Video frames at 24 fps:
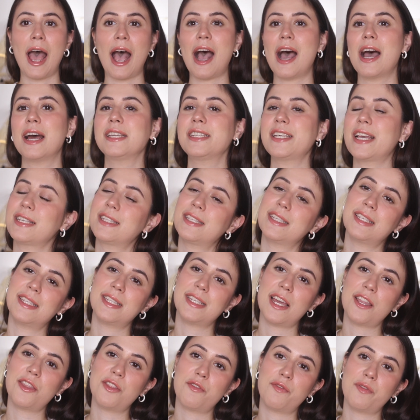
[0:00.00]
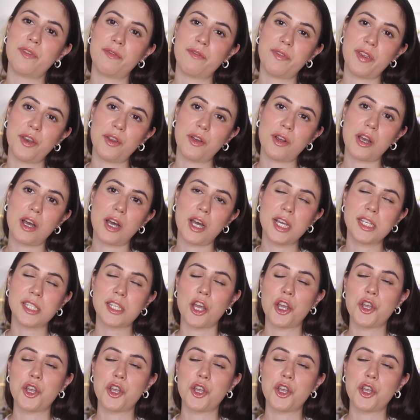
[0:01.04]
And yes, this is the end of the video, guys.